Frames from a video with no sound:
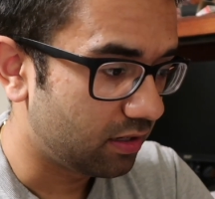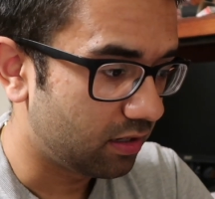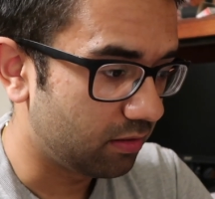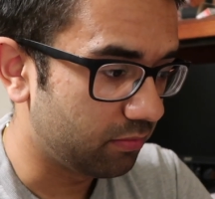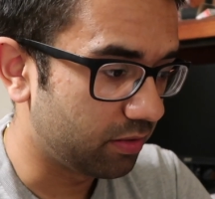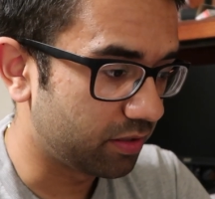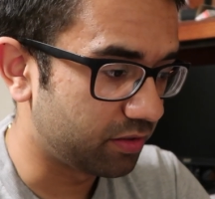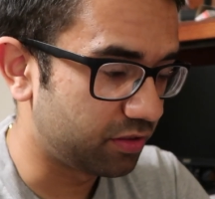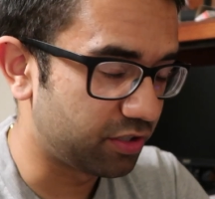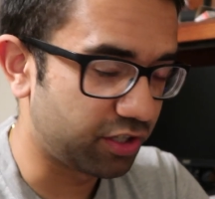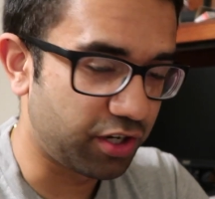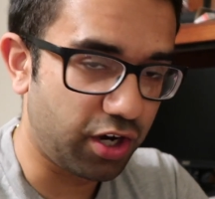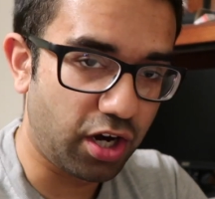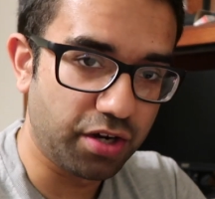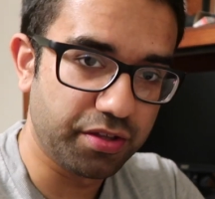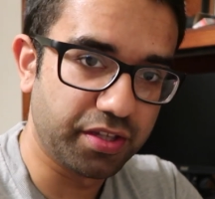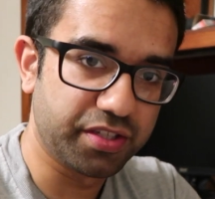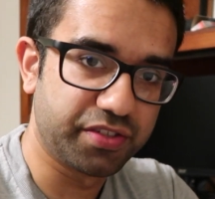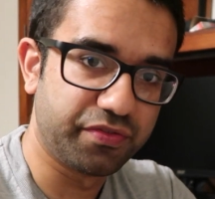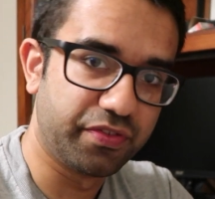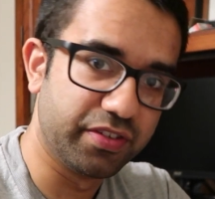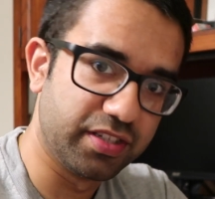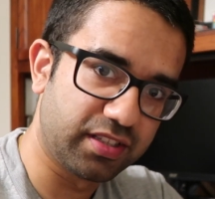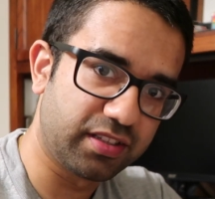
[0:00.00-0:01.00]
like the car
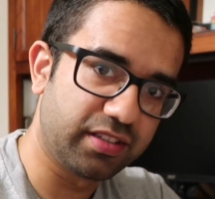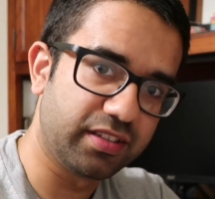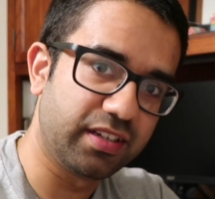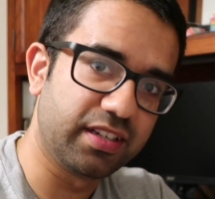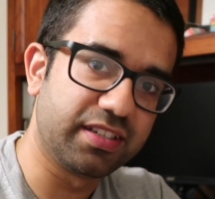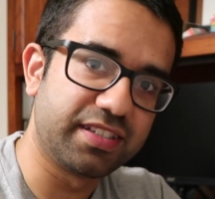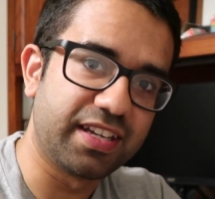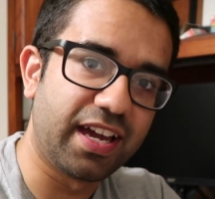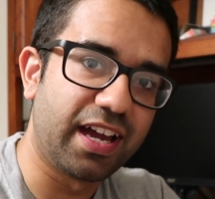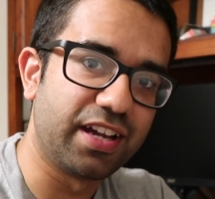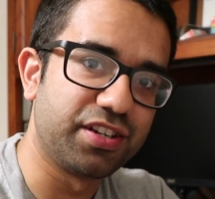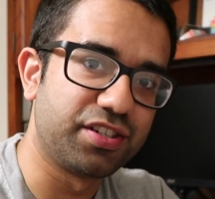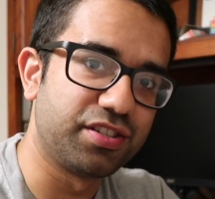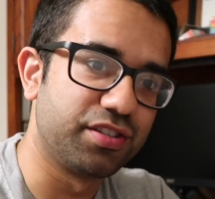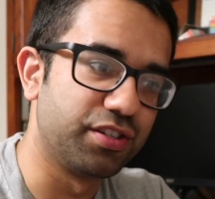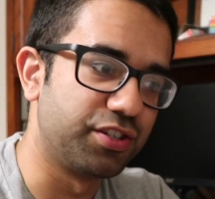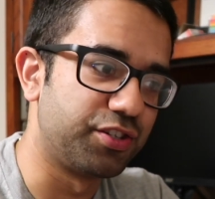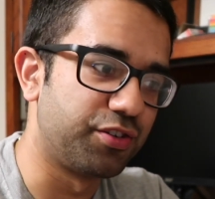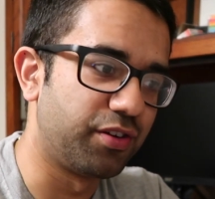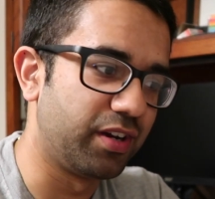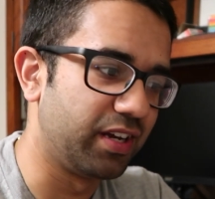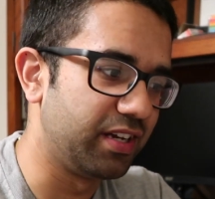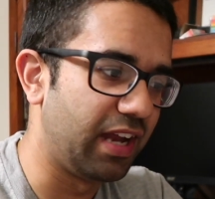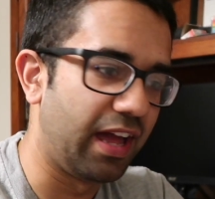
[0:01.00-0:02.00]
that's physically attached to
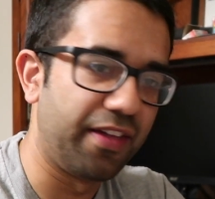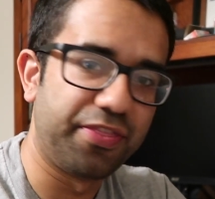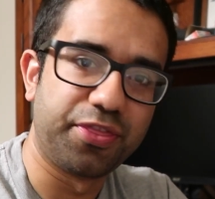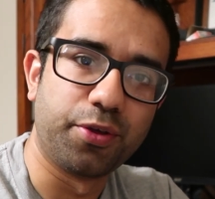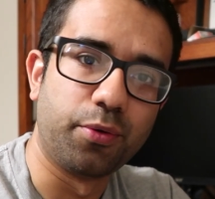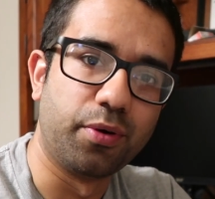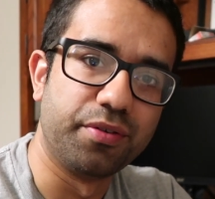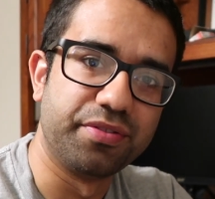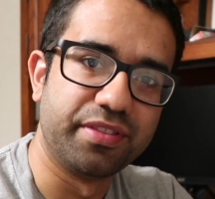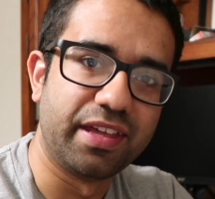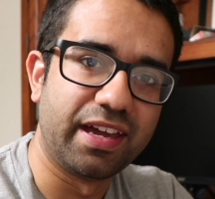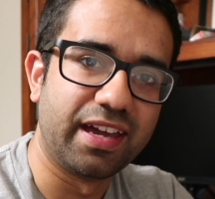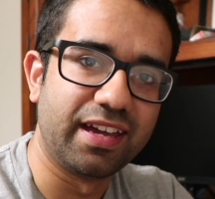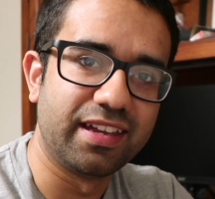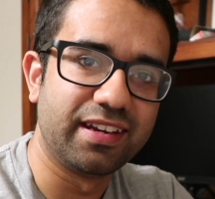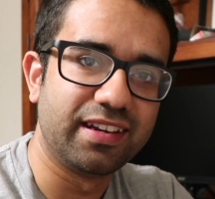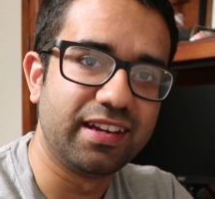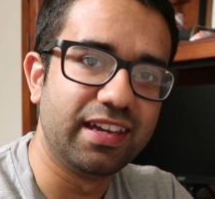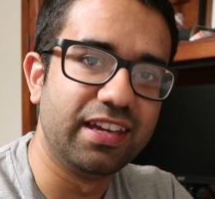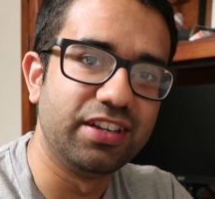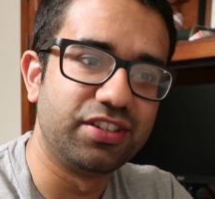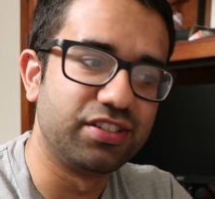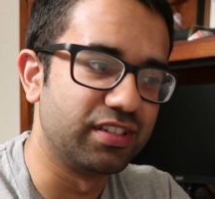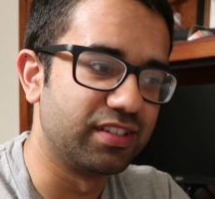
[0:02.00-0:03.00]
the train, not the one
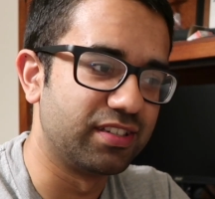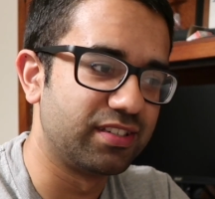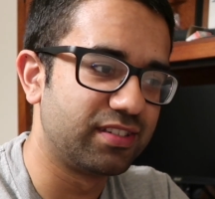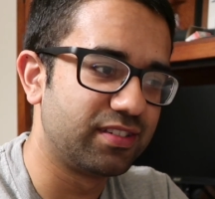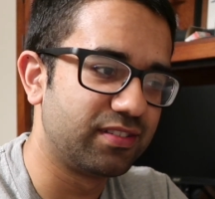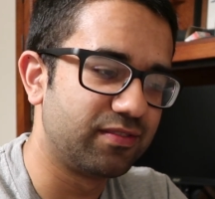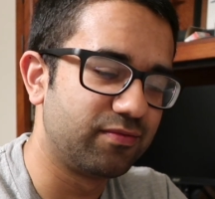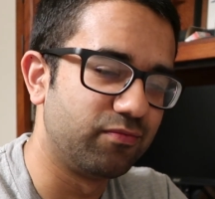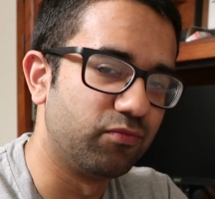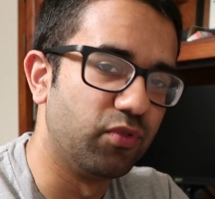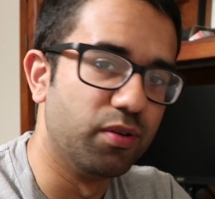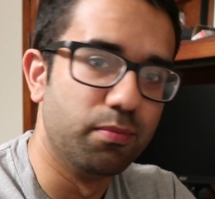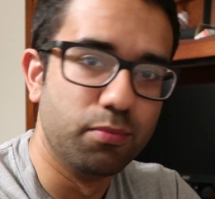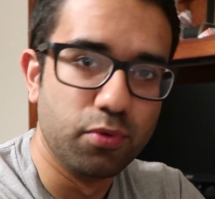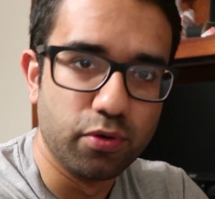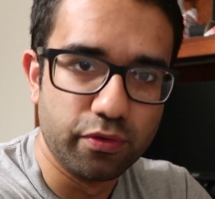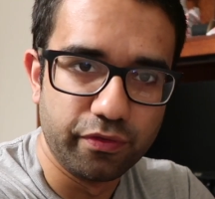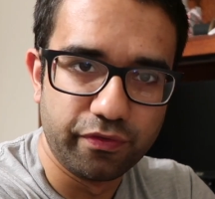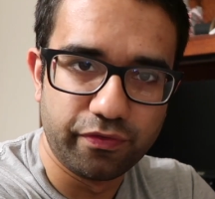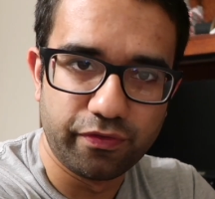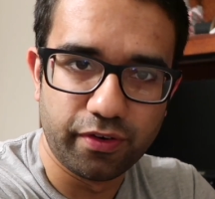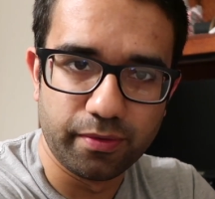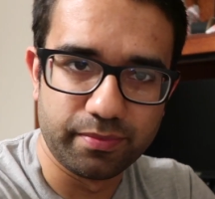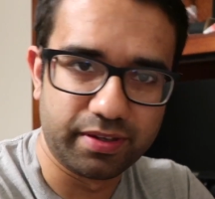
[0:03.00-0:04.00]
that it just
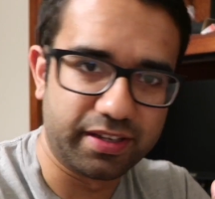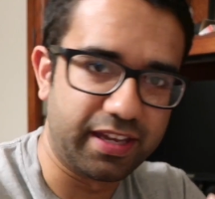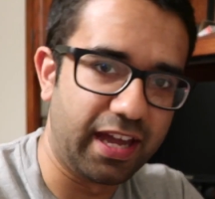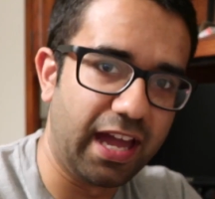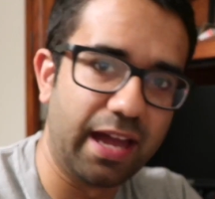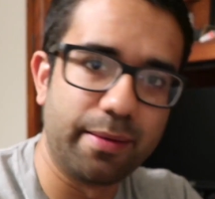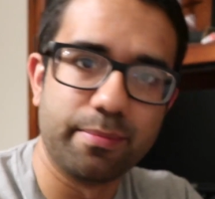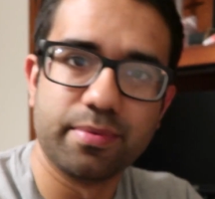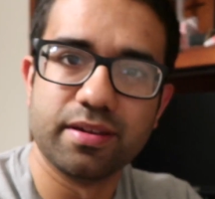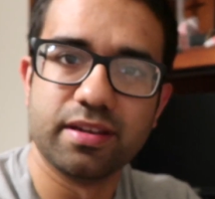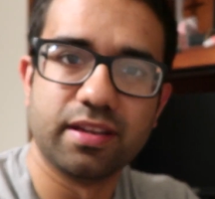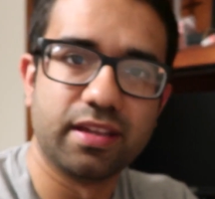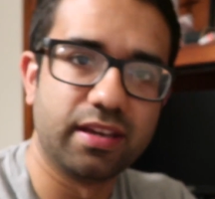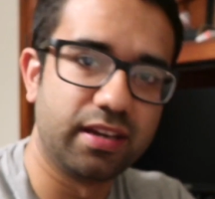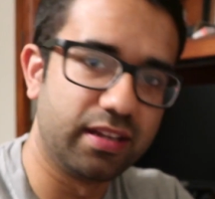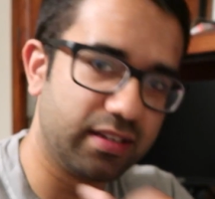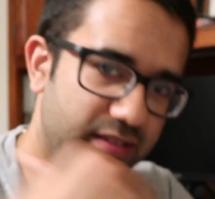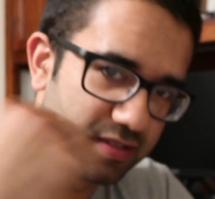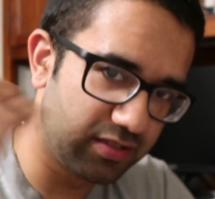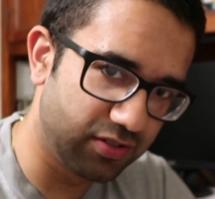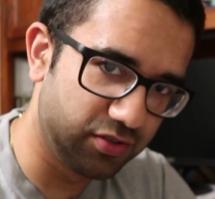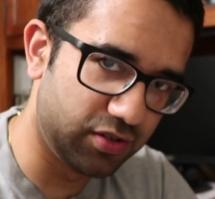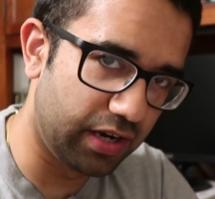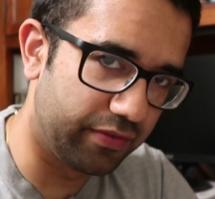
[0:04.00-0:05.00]
removed from the cabin and
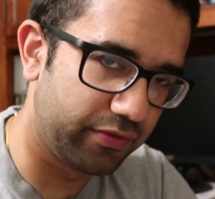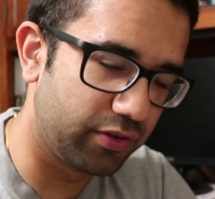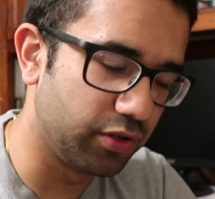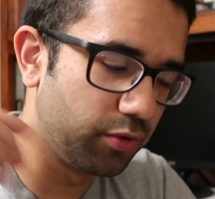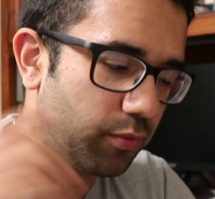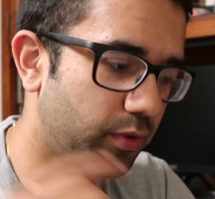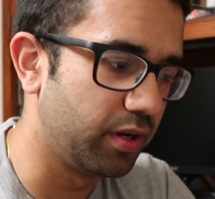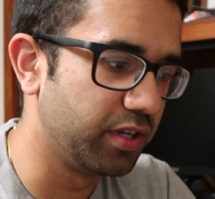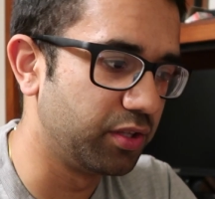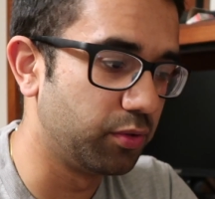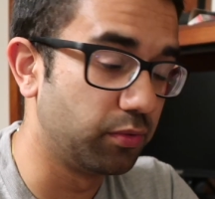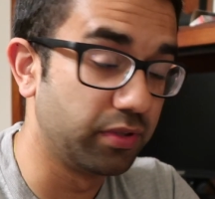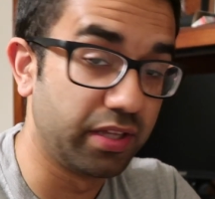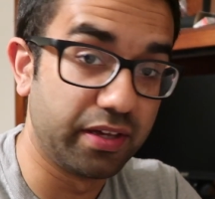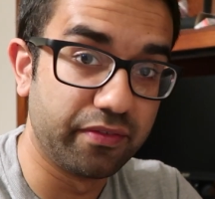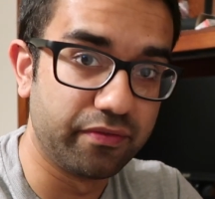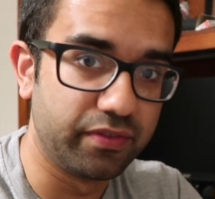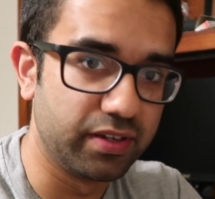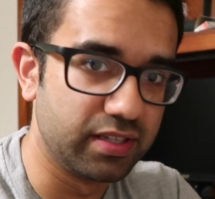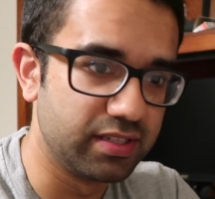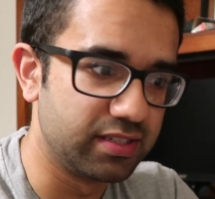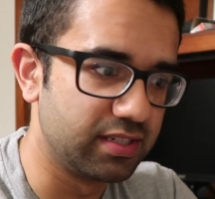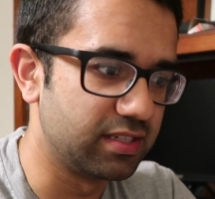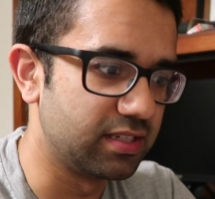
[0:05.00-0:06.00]
it's driving away, the one
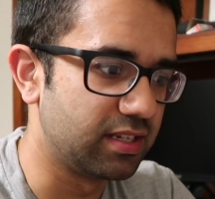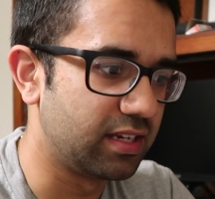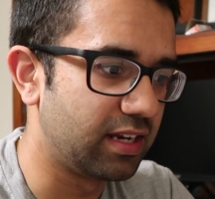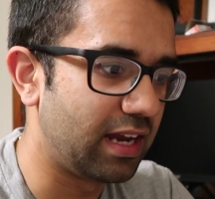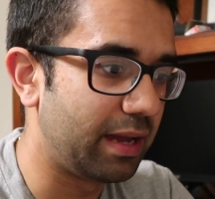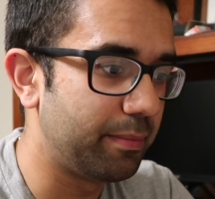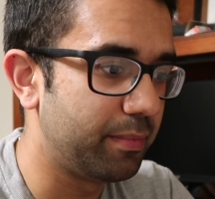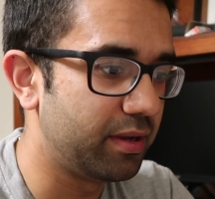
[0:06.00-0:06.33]
that Vince is in.